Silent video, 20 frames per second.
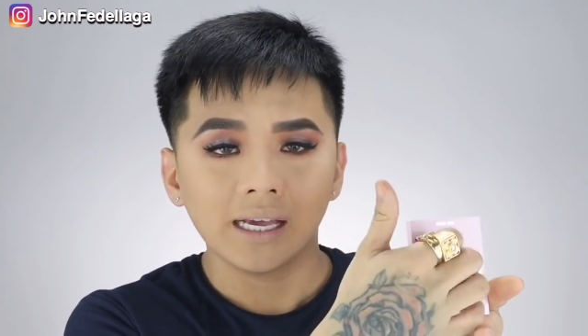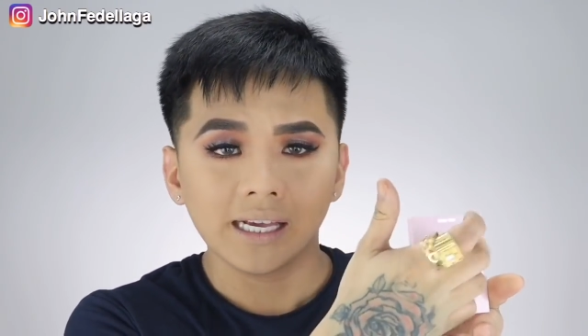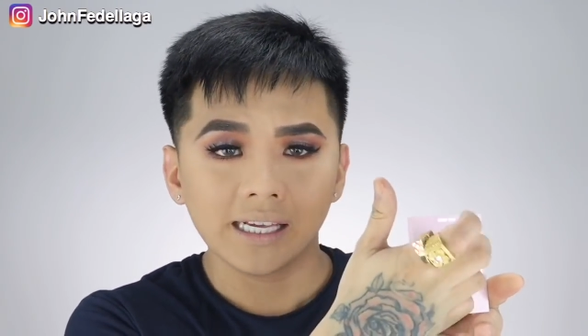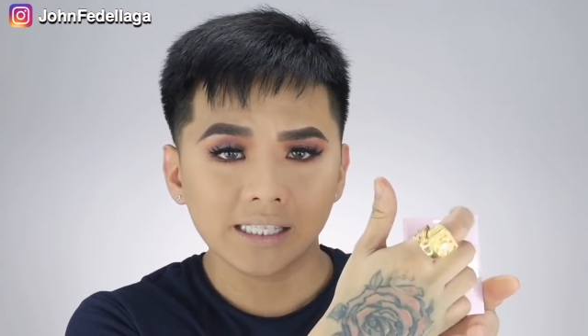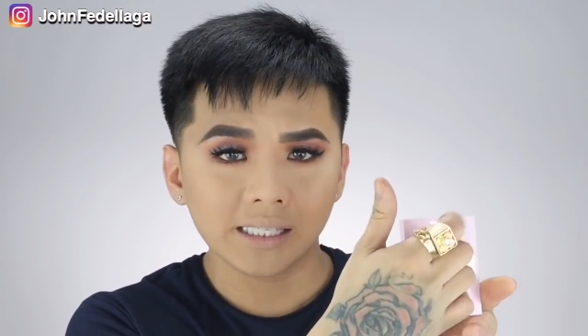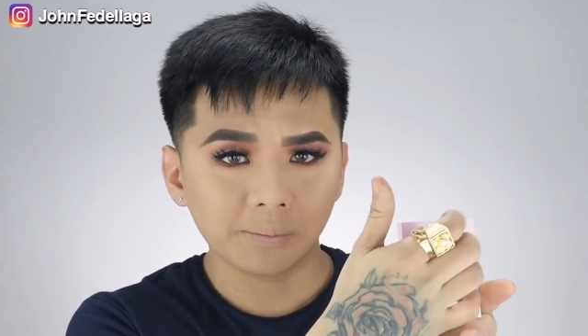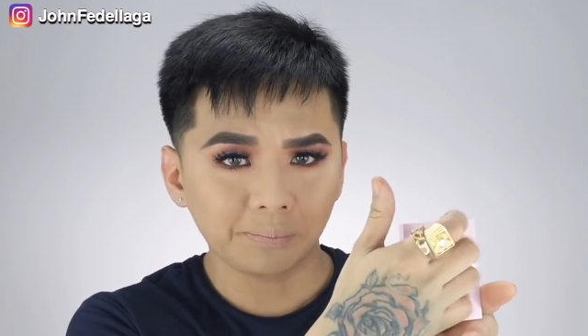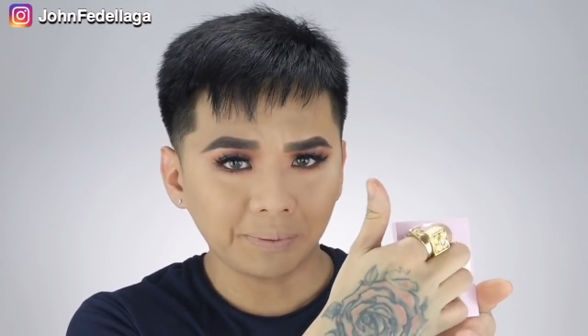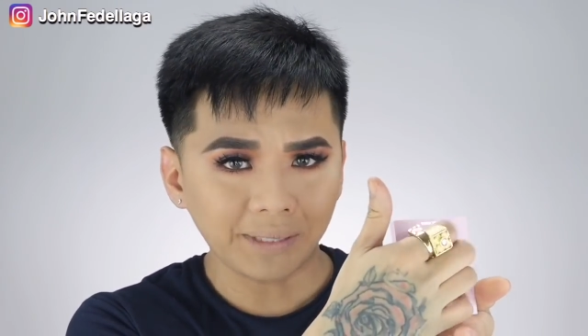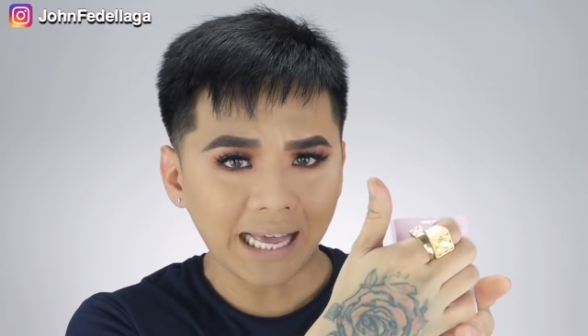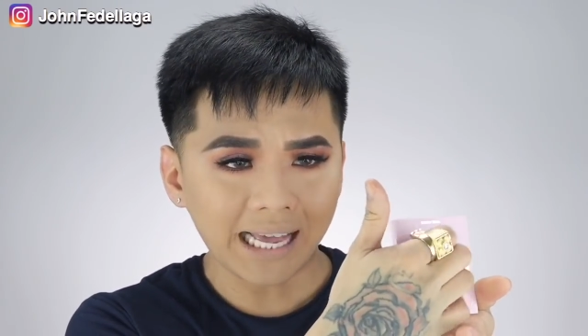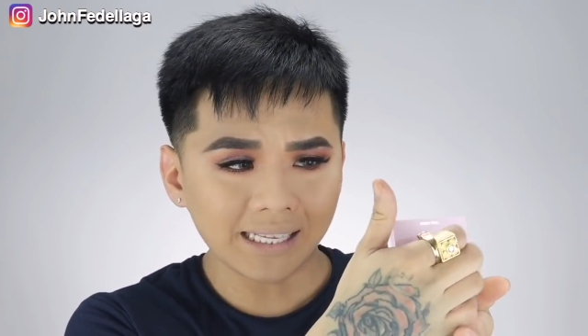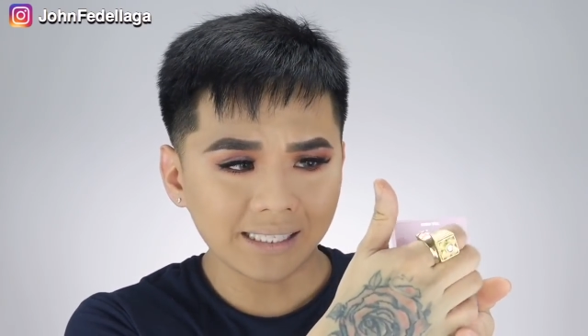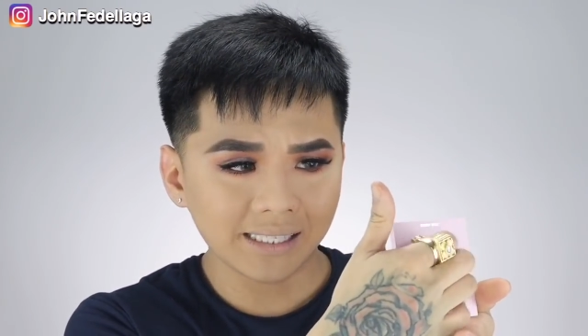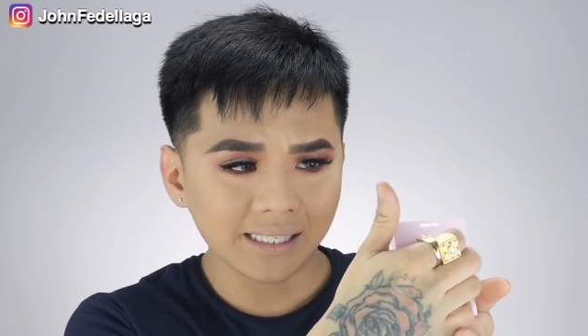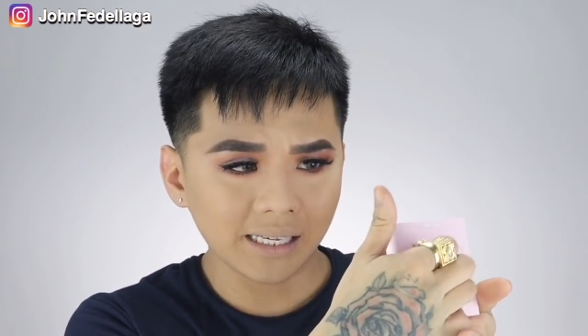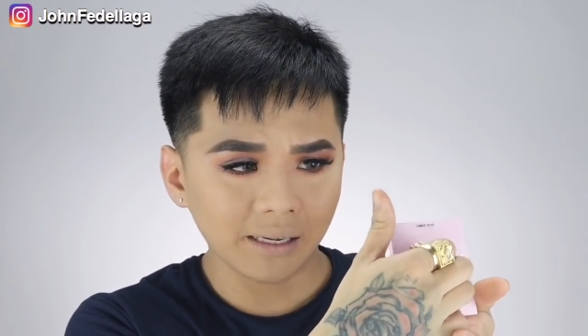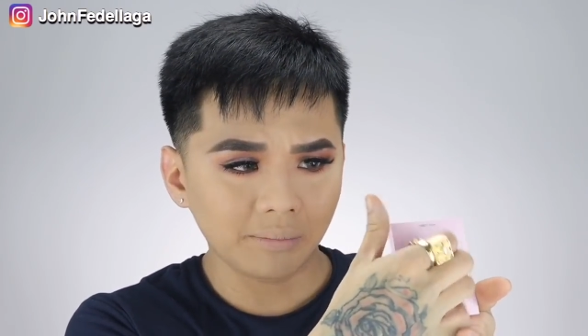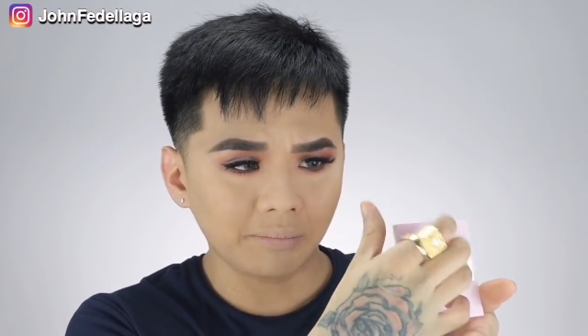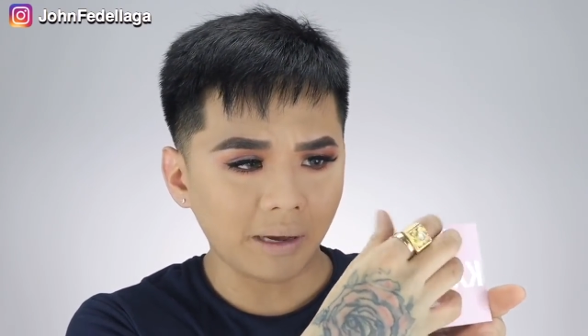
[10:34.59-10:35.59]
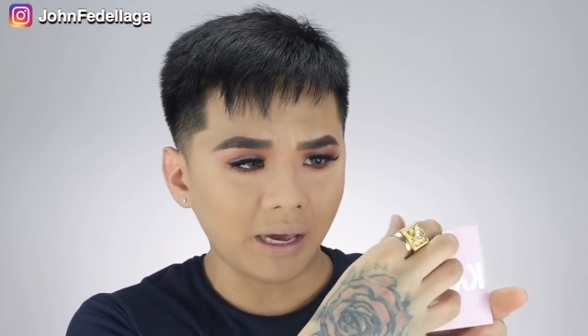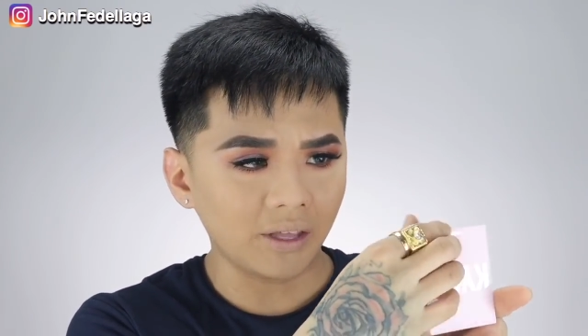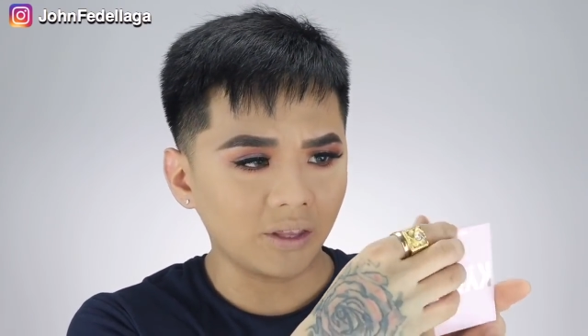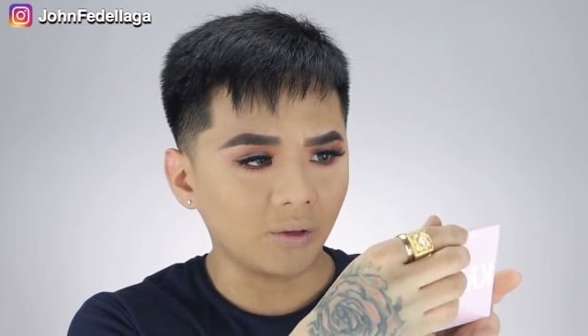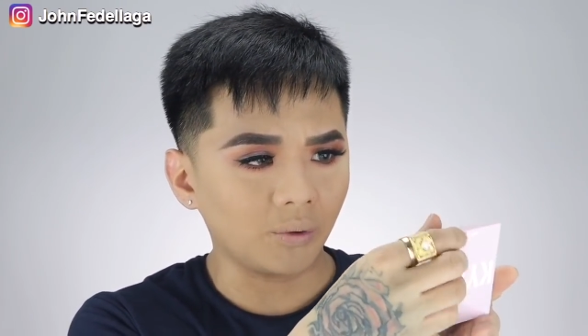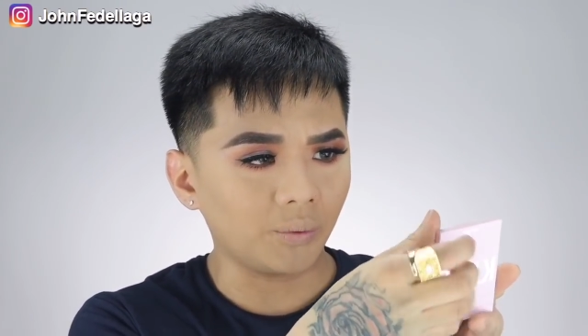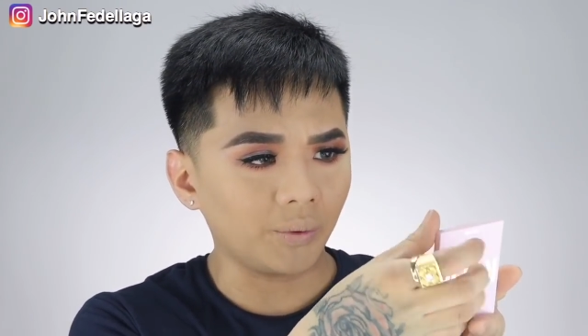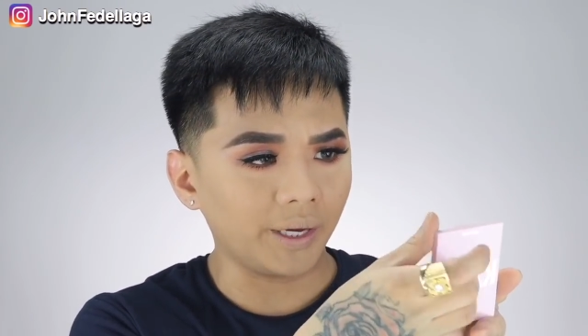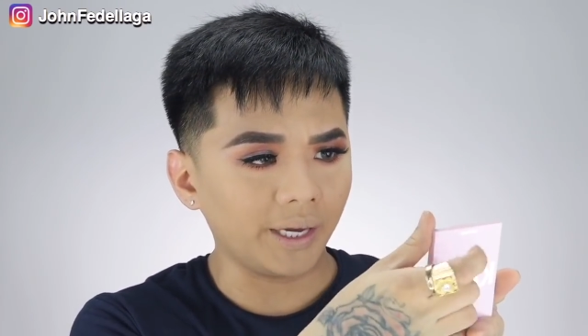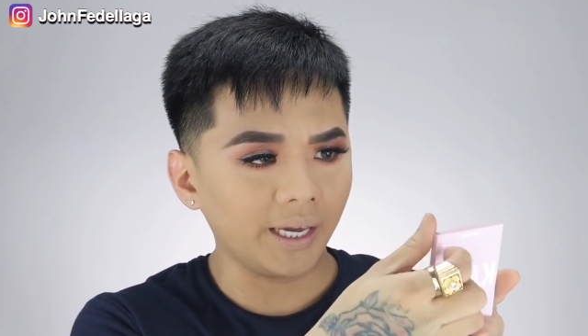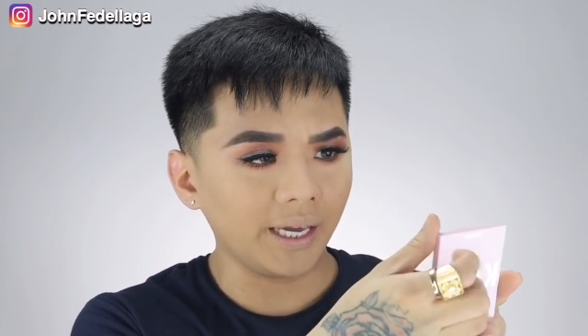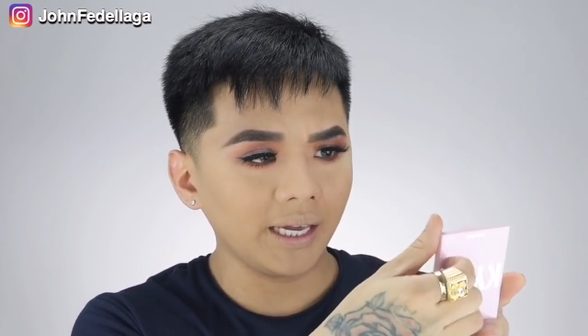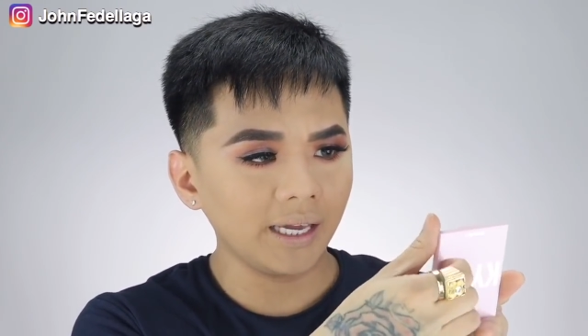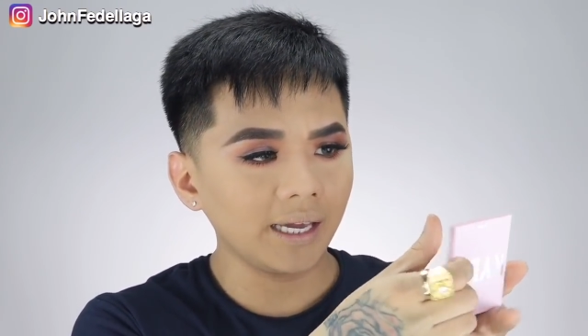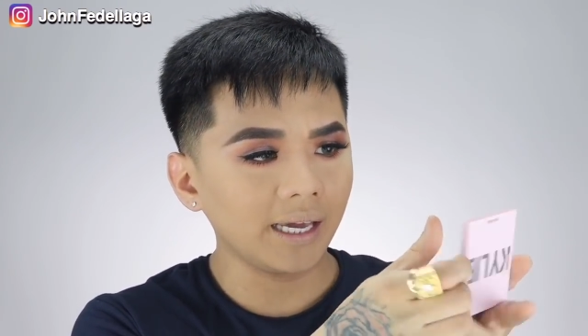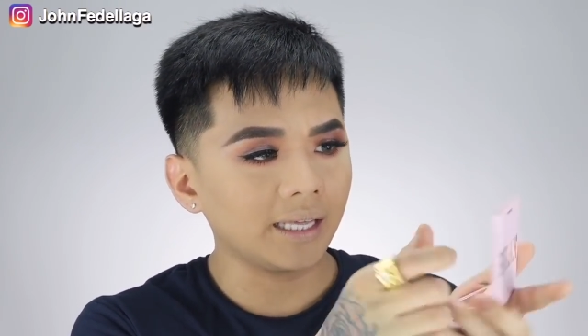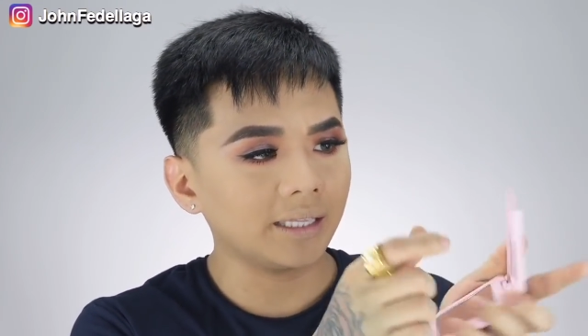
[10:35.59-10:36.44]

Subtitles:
It's plastic, by the way.